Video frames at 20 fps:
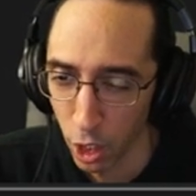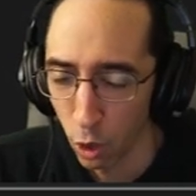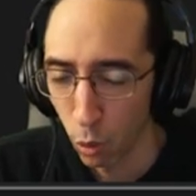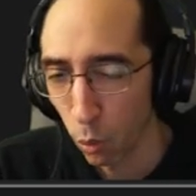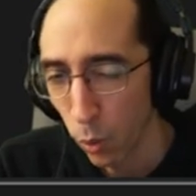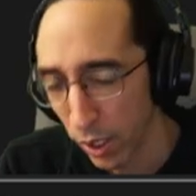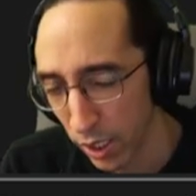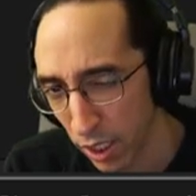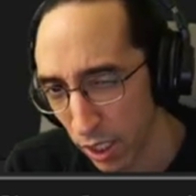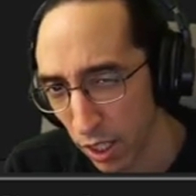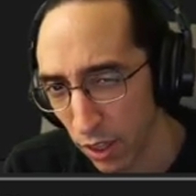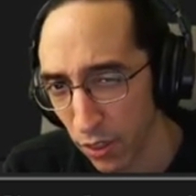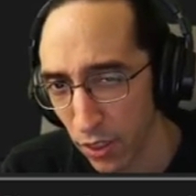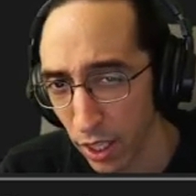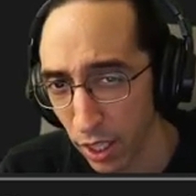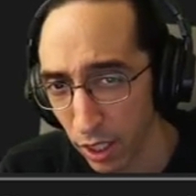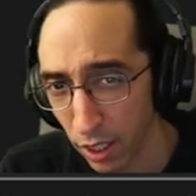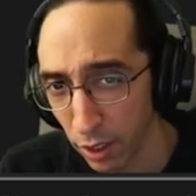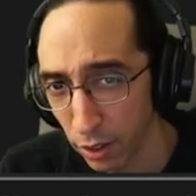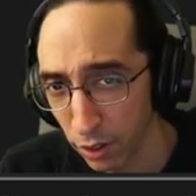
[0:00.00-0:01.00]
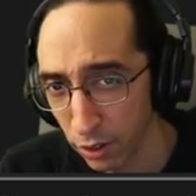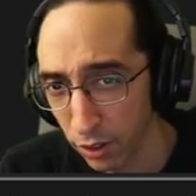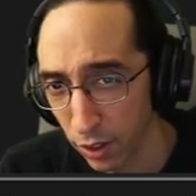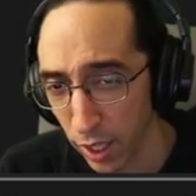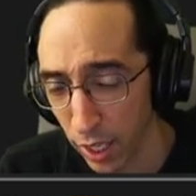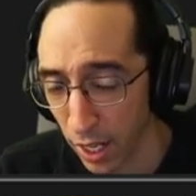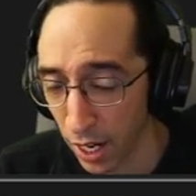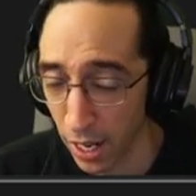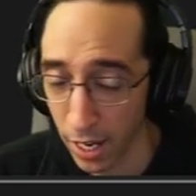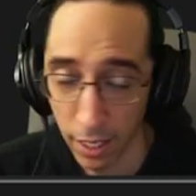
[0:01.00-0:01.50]
One of the things
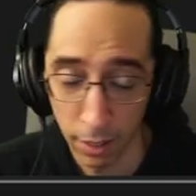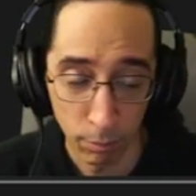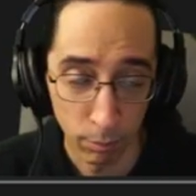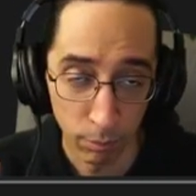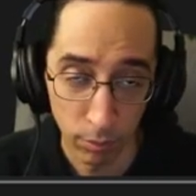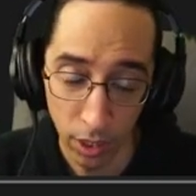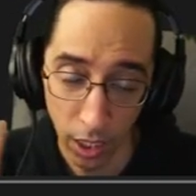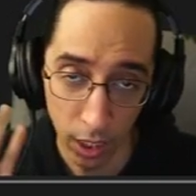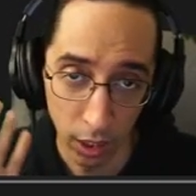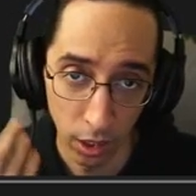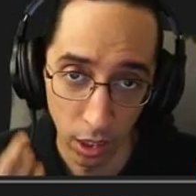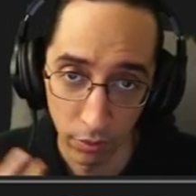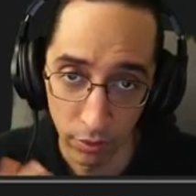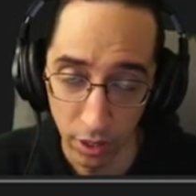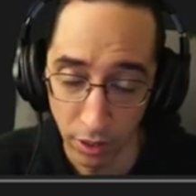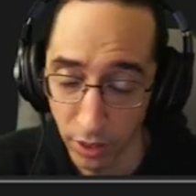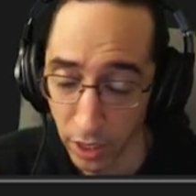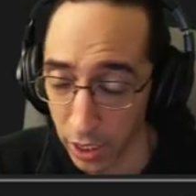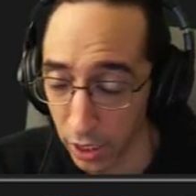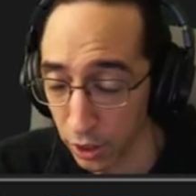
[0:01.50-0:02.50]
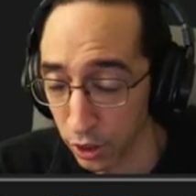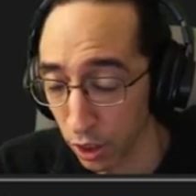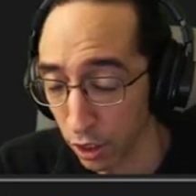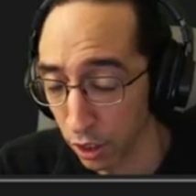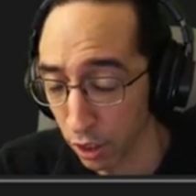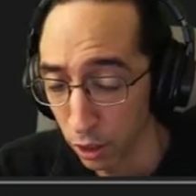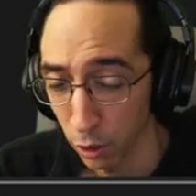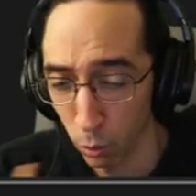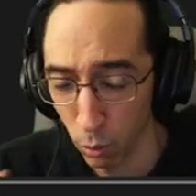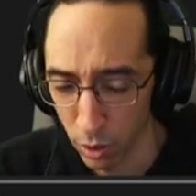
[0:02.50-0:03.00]
that I'm getting off on a tangent
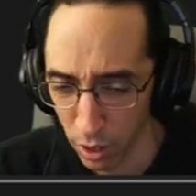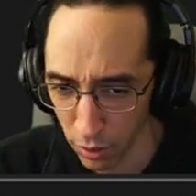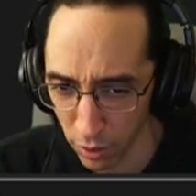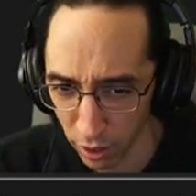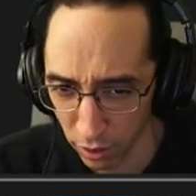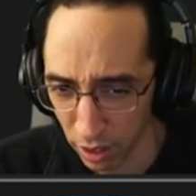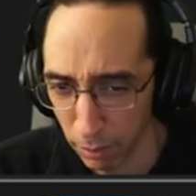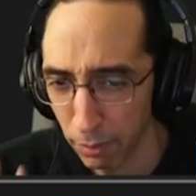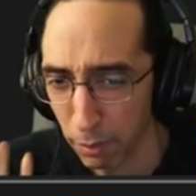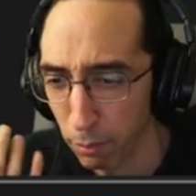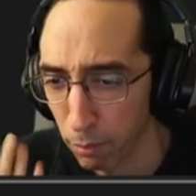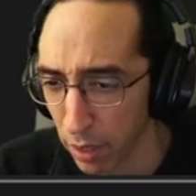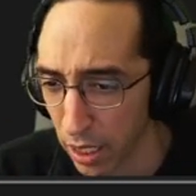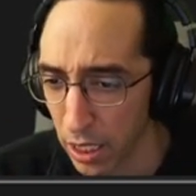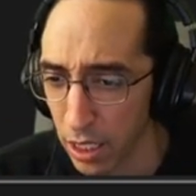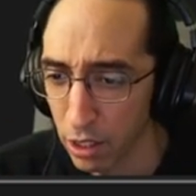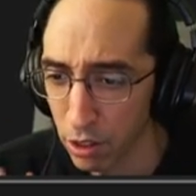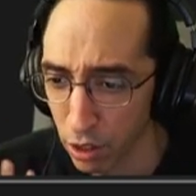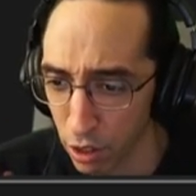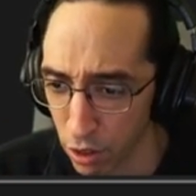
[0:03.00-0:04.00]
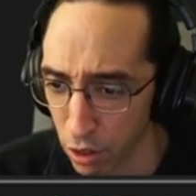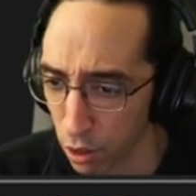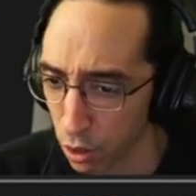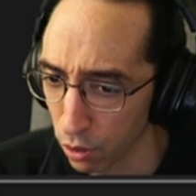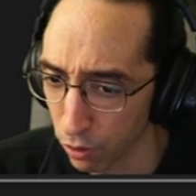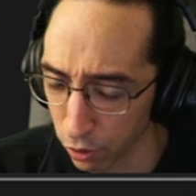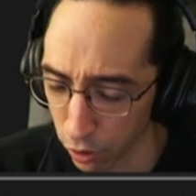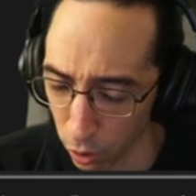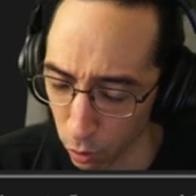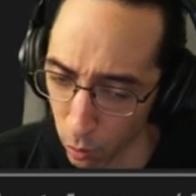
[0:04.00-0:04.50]
here, one of the things that I've been meaning to do
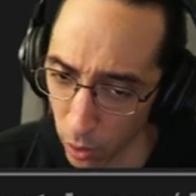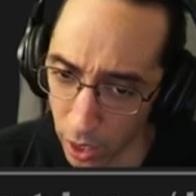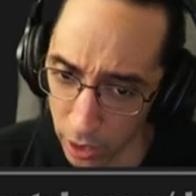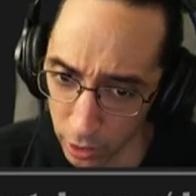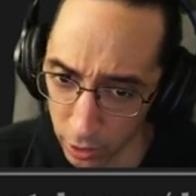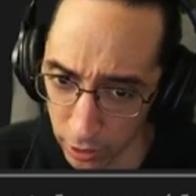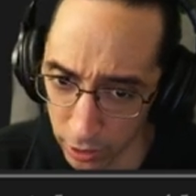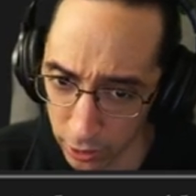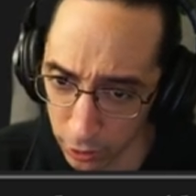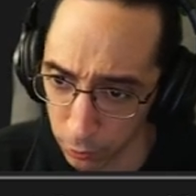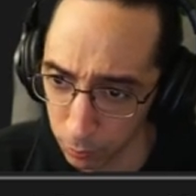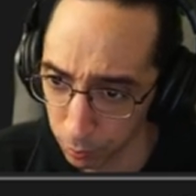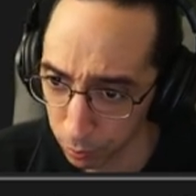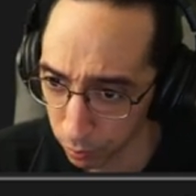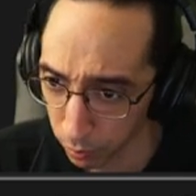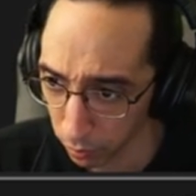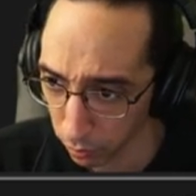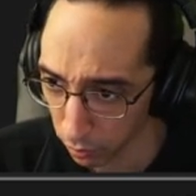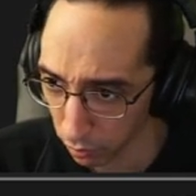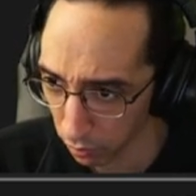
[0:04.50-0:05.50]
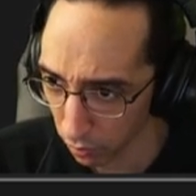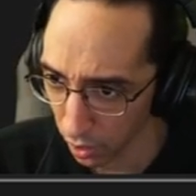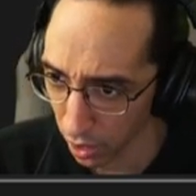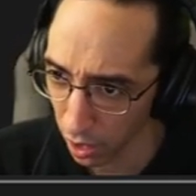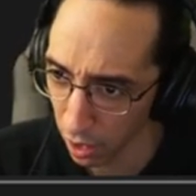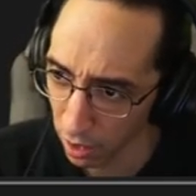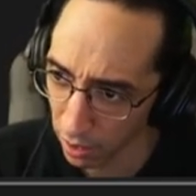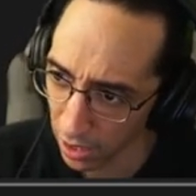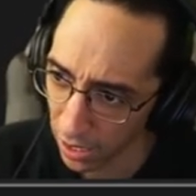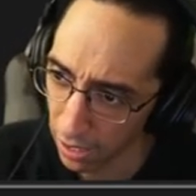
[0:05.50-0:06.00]
for a while now,
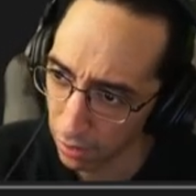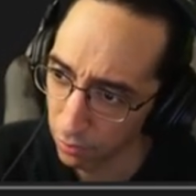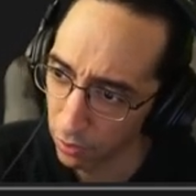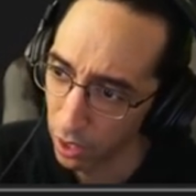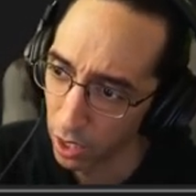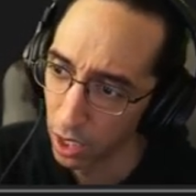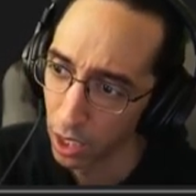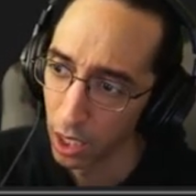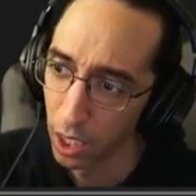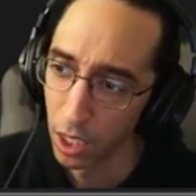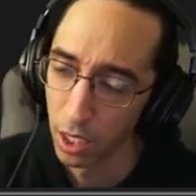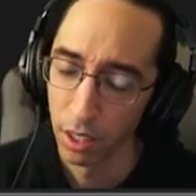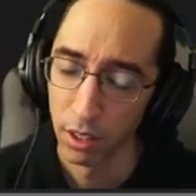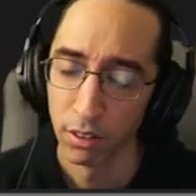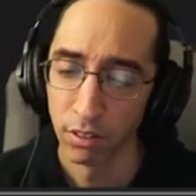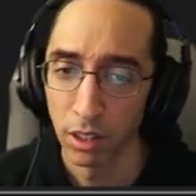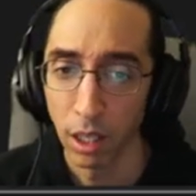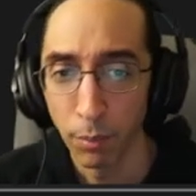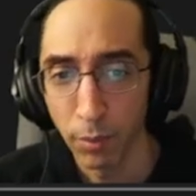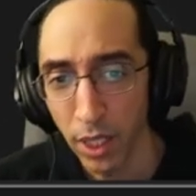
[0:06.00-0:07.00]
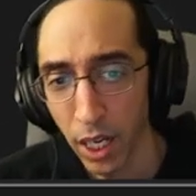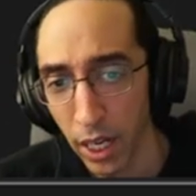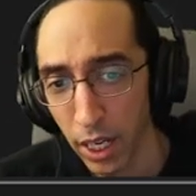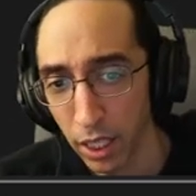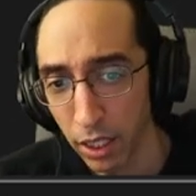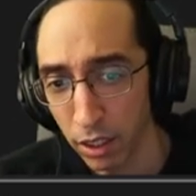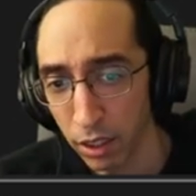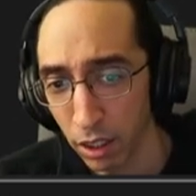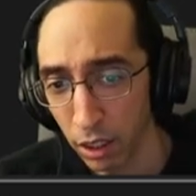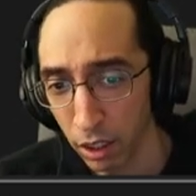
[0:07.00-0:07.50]
is have some
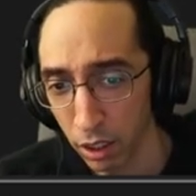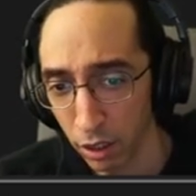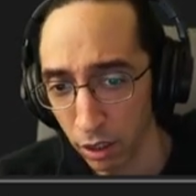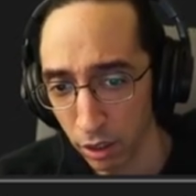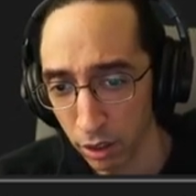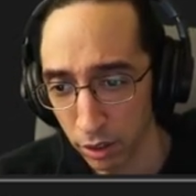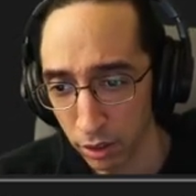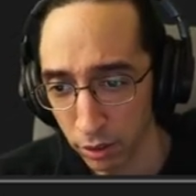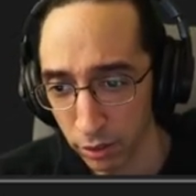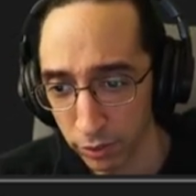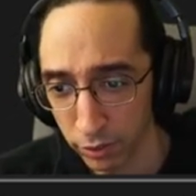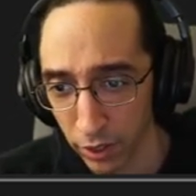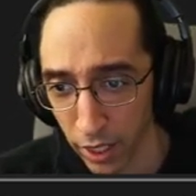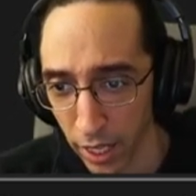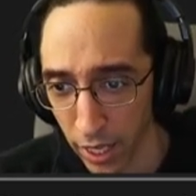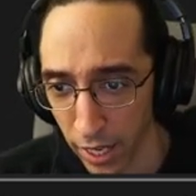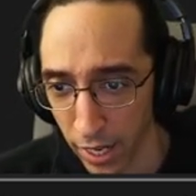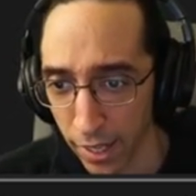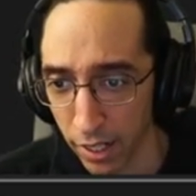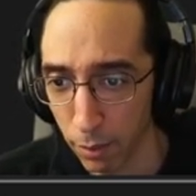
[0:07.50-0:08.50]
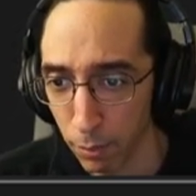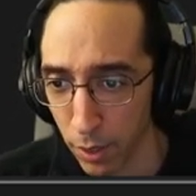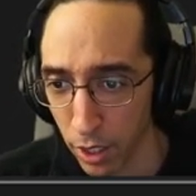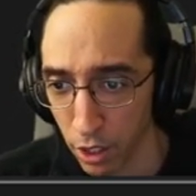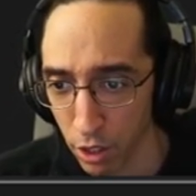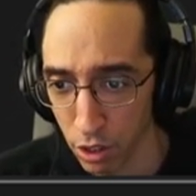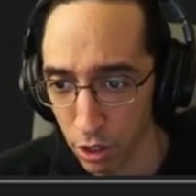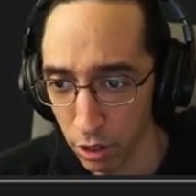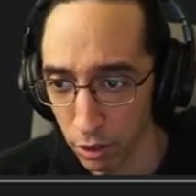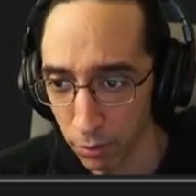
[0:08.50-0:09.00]
kind of
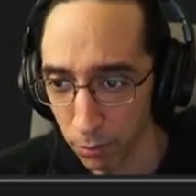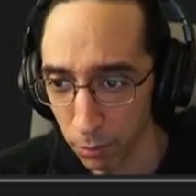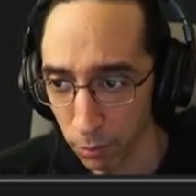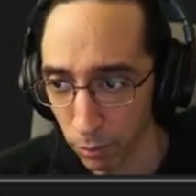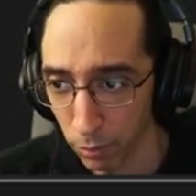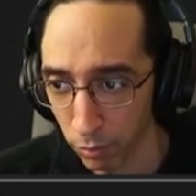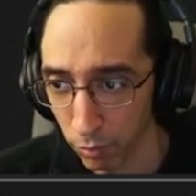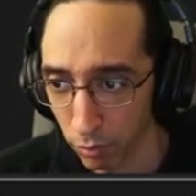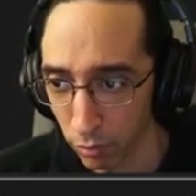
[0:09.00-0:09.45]
animation